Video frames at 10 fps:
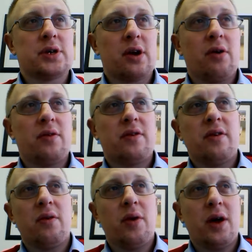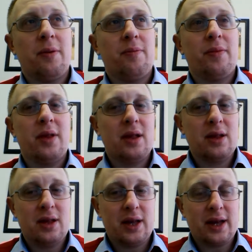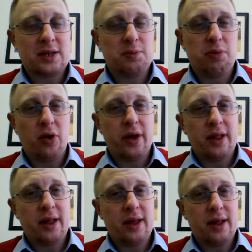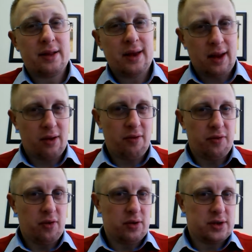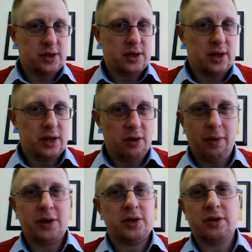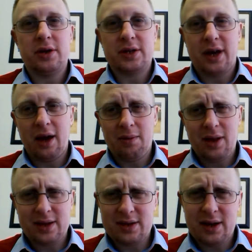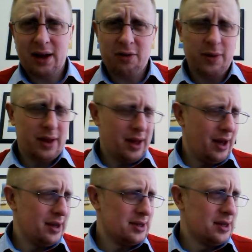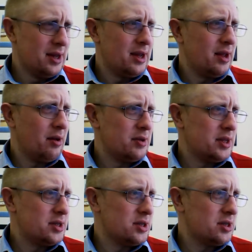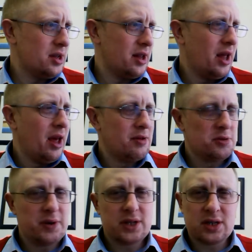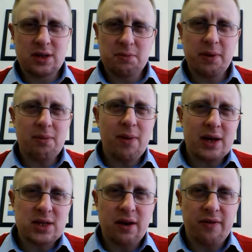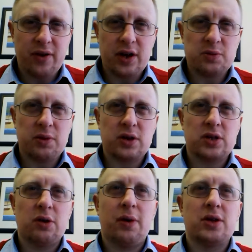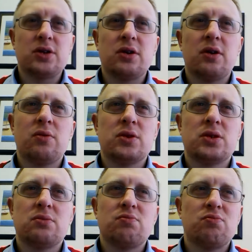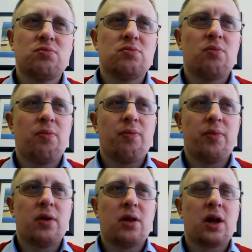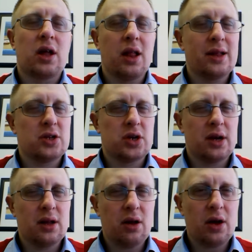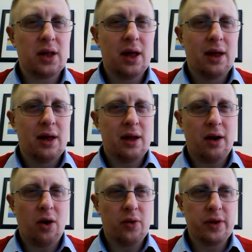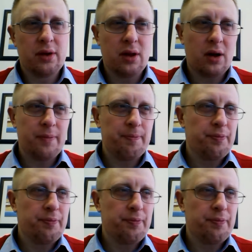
going to exploit the technical flaws in Eubank Jr.'s game, and that turned out to be the case. You know, it just turned. It was a bit messy at first because Eubank Jr. was clinching a lot and holding a lot.